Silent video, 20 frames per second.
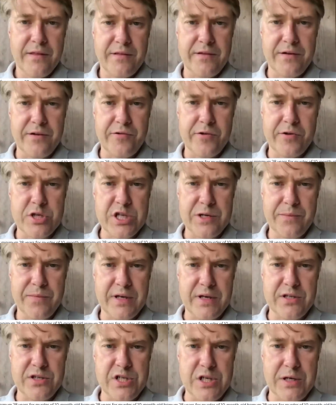The regime
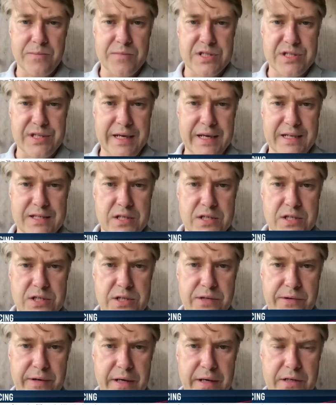that deems
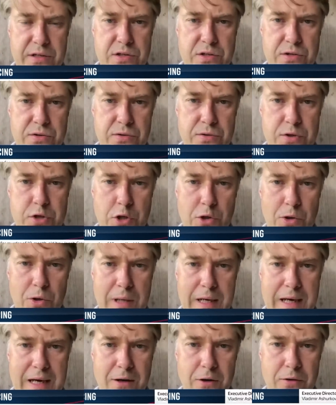necessary to dole
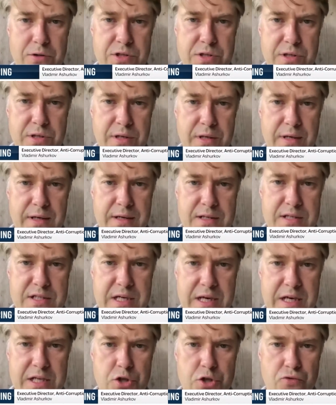out
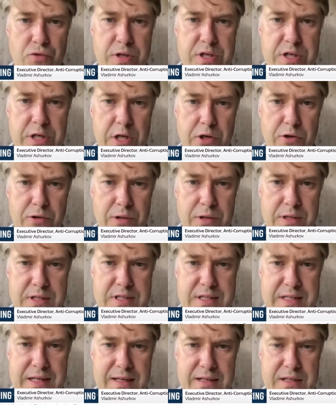such ridiculous
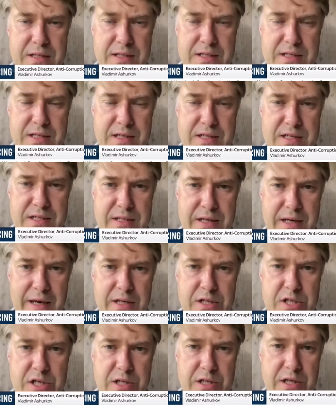sentences,
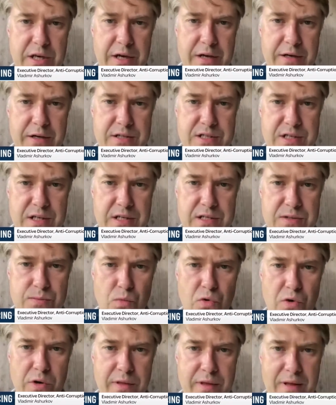19 years is
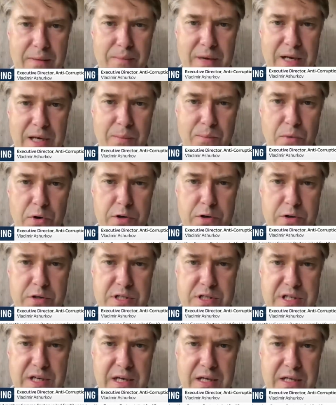more than many
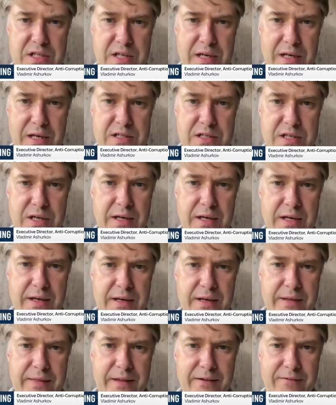murderers get, and
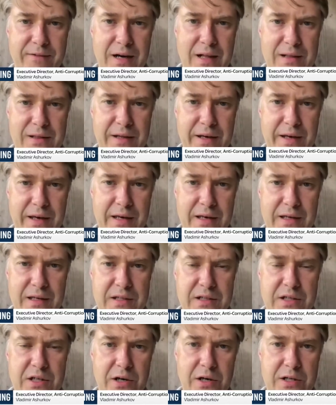Navalny
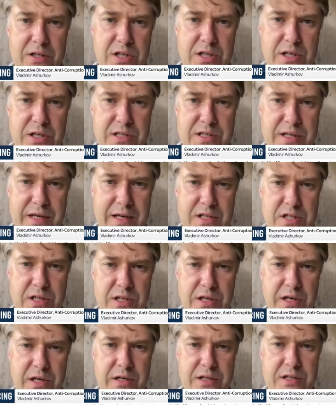got his 19
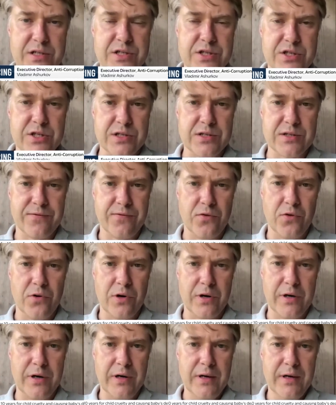years just
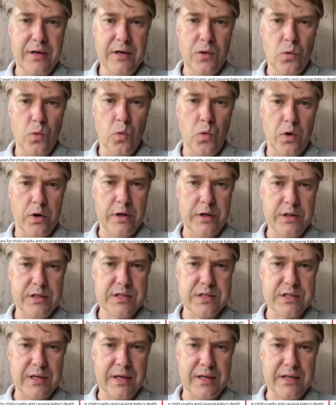for
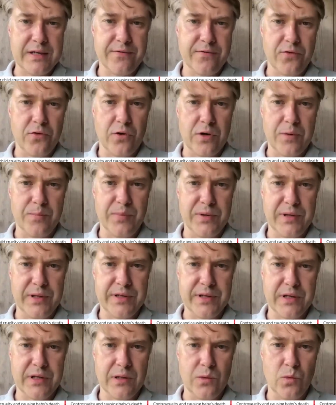words and for
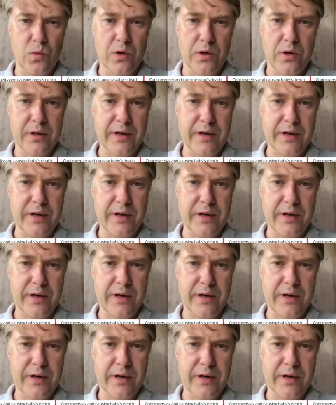political work.